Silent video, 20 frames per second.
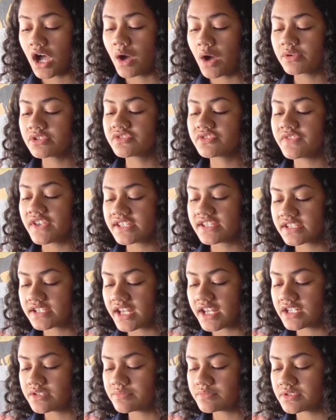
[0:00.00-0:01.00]
I was
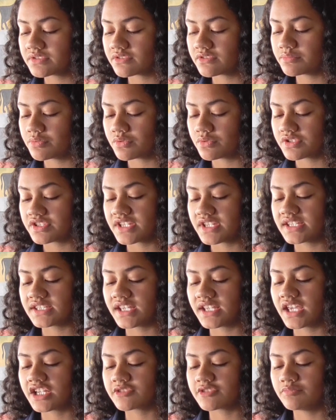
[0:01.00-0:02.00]
fascinated with the reporters
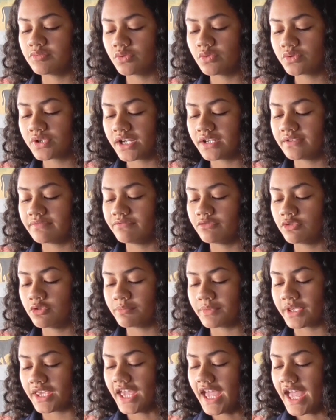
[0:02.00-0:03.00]
as they explored and
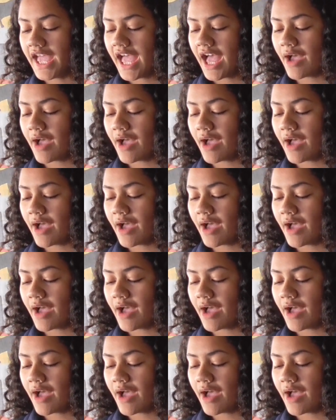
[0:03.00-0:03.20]
informed me